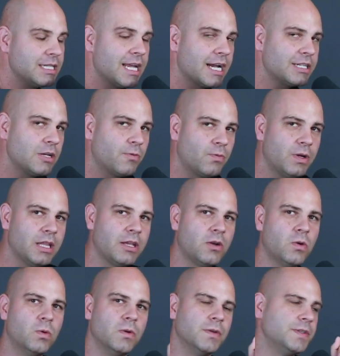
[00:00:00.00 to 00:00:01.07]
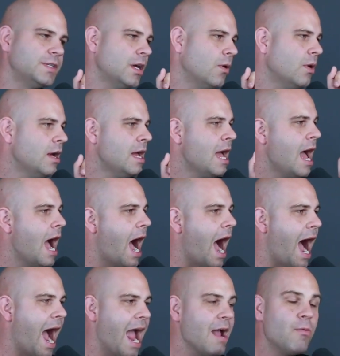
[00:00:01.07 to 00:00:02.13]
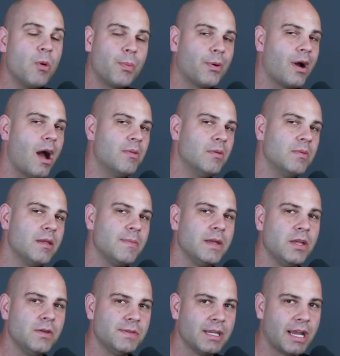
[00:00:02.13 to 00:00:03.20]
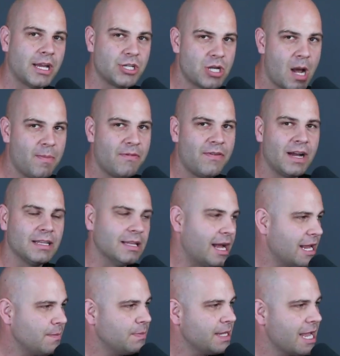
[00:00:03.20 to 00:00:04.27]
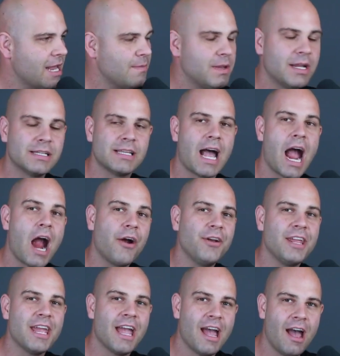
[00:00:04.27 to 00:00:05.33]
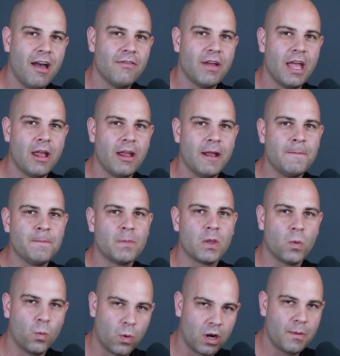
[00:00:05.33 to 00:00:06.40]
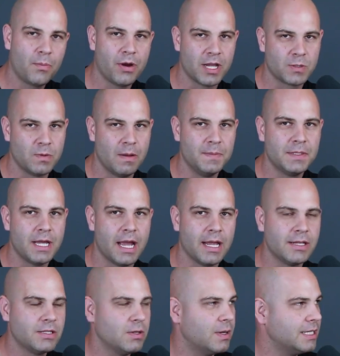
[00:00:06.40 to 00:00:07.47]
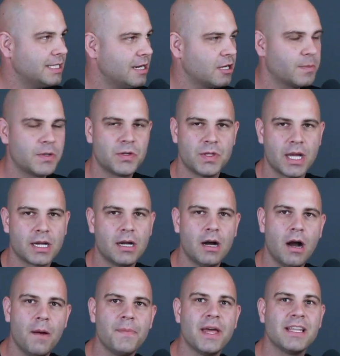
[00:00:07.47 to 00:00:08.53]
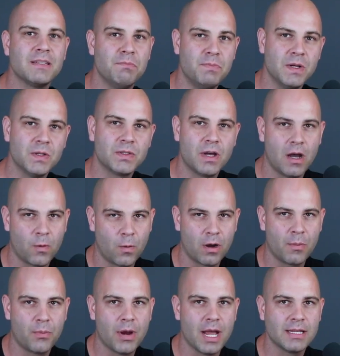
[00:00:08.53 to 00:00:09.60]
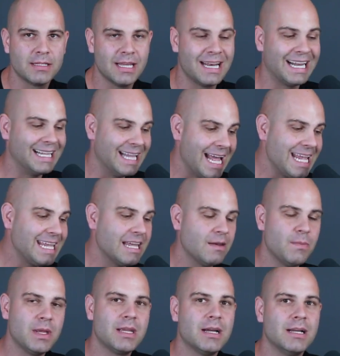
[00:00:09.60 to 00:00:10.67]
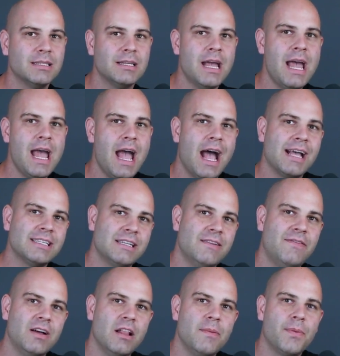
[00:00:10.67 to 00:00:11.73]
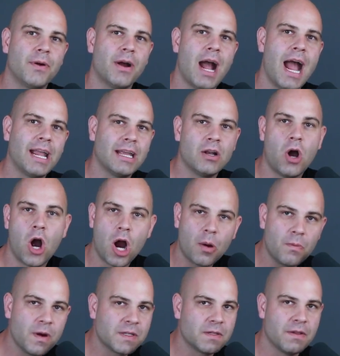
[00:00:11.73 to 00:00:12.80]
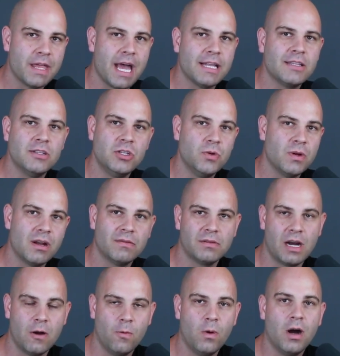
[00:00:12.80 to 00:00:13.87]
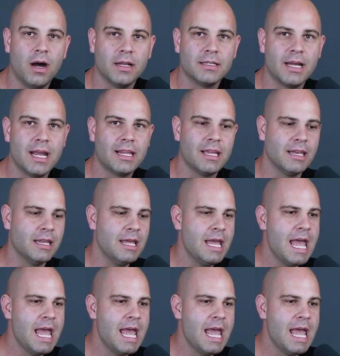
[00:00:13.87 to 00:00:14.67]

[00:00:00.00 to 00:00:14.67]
actually really cool. So I will probably be using a Shopify Lite plan because I already have a WordPress website. So at derekmitchell.com, that is built on WordPress. And I like it because as a developer, I can arm wrestle that to do whatever I want. I can